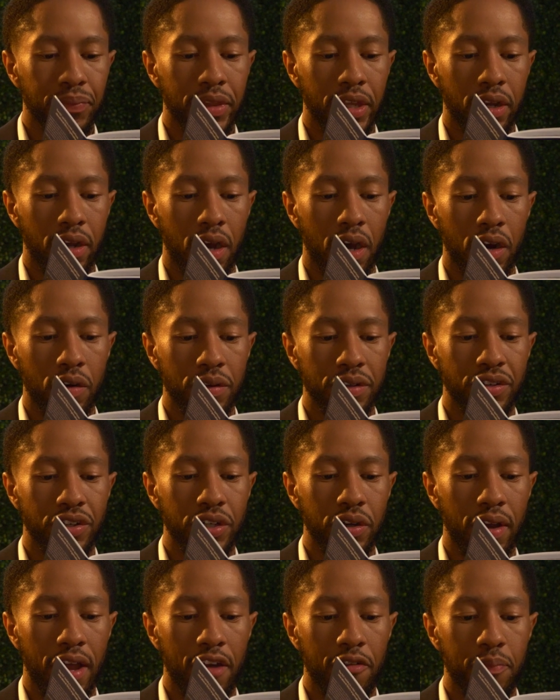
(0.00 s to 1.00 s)
the Congress
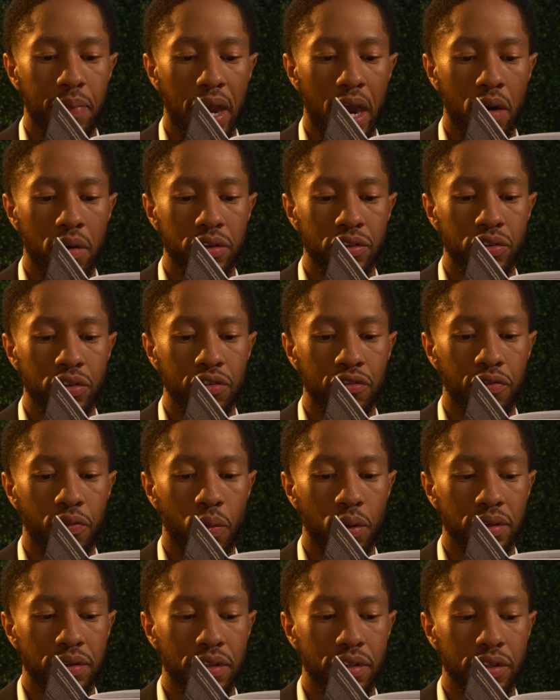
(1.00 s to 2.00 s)
shall have power to
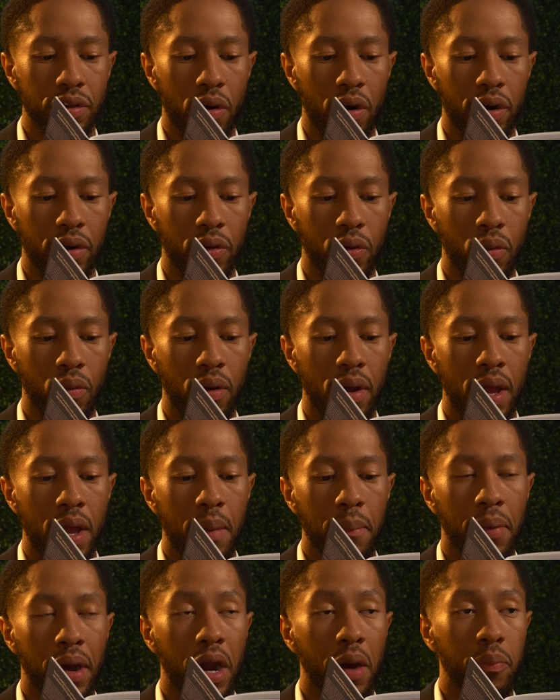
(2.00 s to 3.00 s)
enforce this article
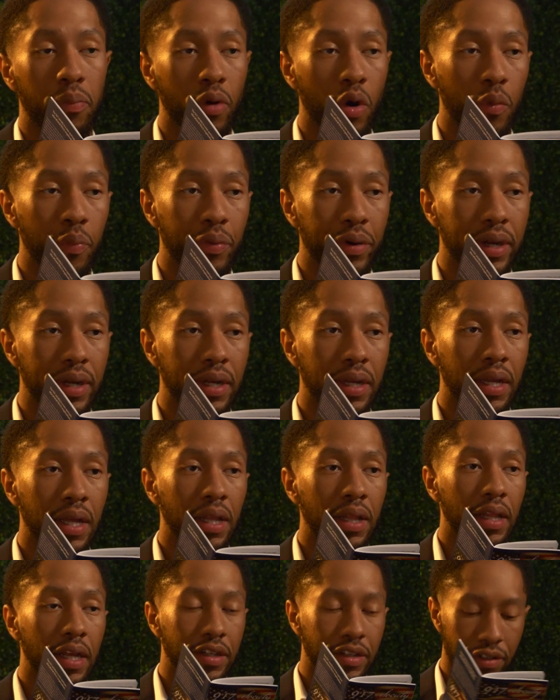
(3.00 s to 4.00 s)
by appropriate
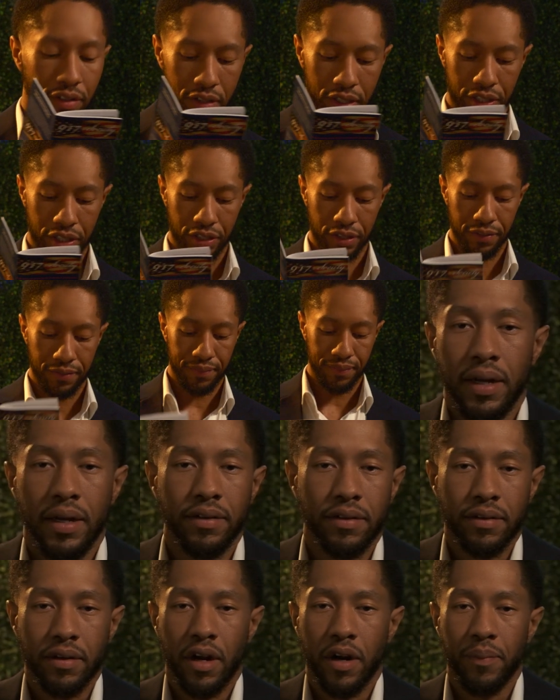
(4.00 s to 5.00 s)
legislation.
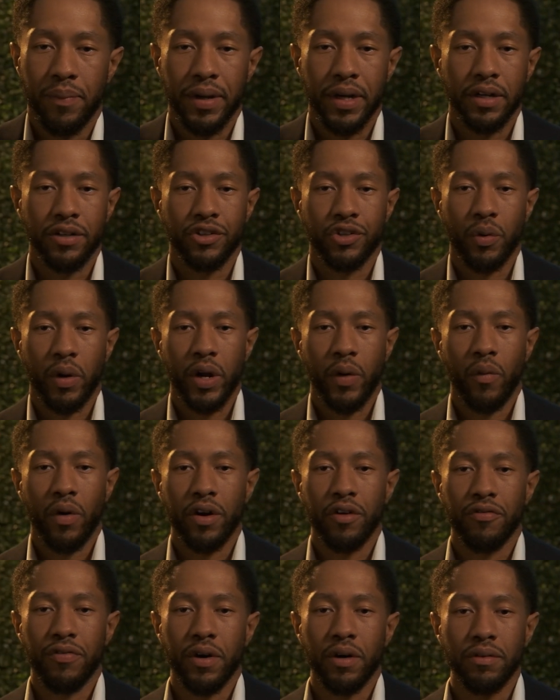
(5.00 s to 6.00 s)
Instead of being 21
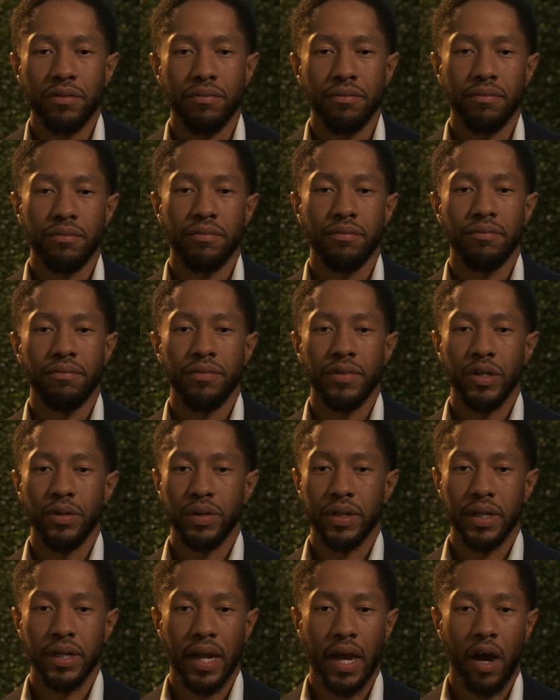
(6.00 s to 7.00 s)
to vote, you
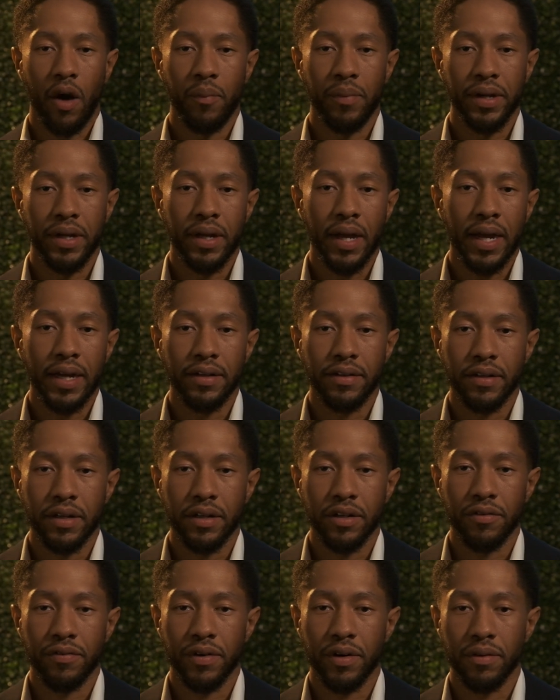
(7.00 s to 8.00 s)
can now be
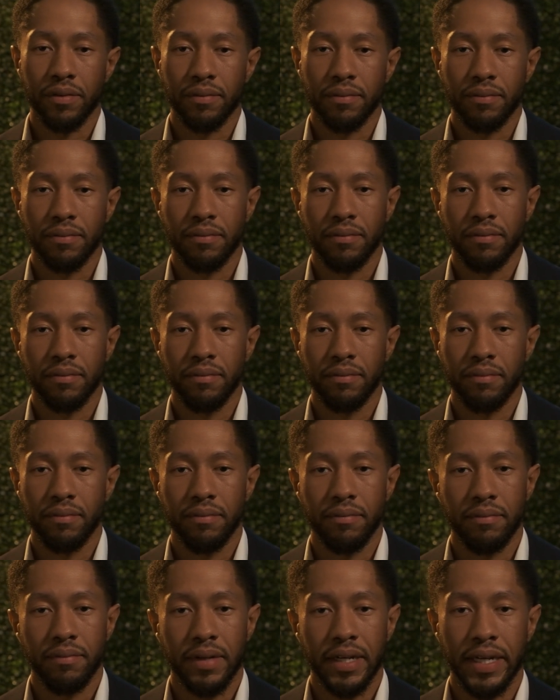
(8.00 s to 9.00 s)
18 to vote.
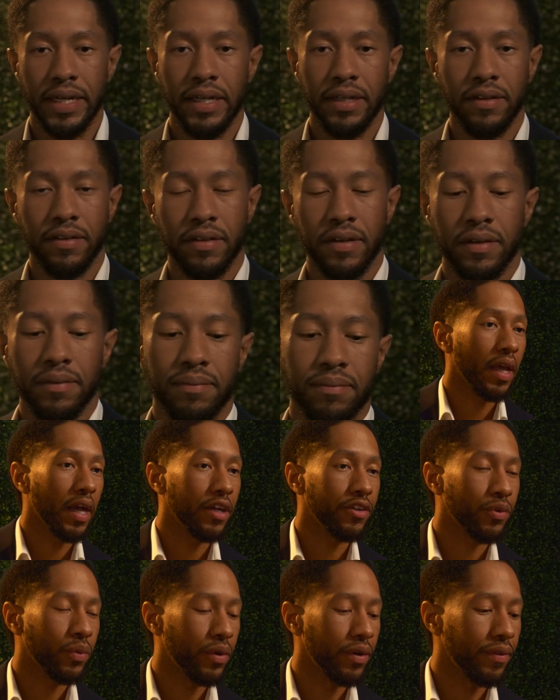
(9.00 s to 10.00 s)
Easy.
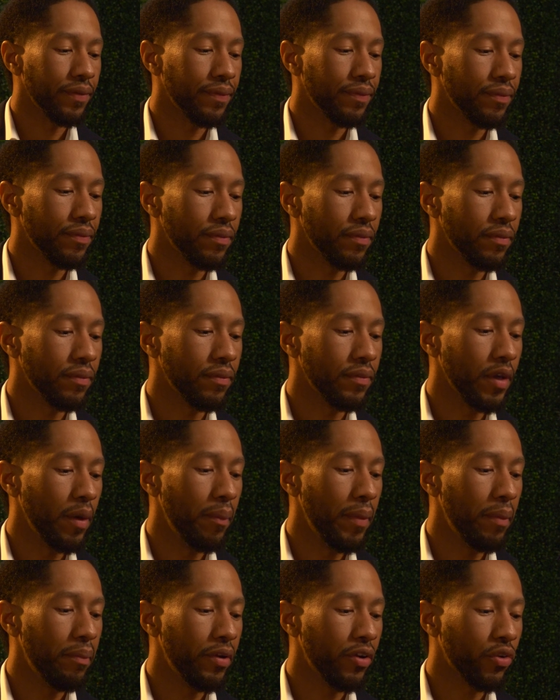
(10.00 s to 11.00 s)
Last one.
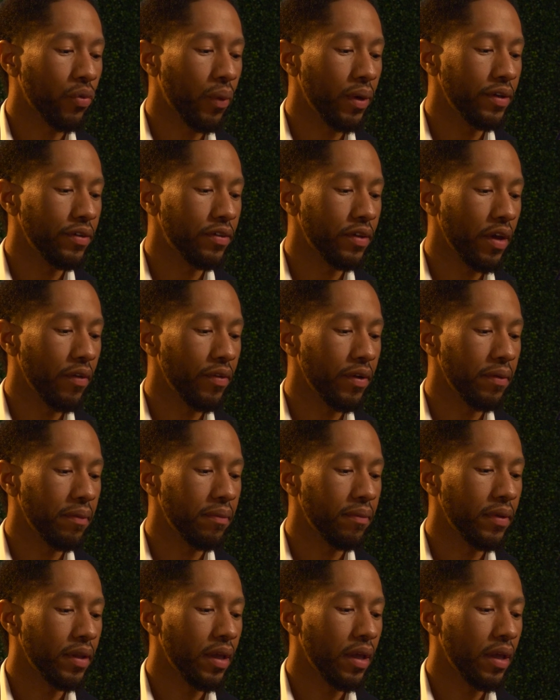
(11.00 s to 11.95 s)
Amendment 27.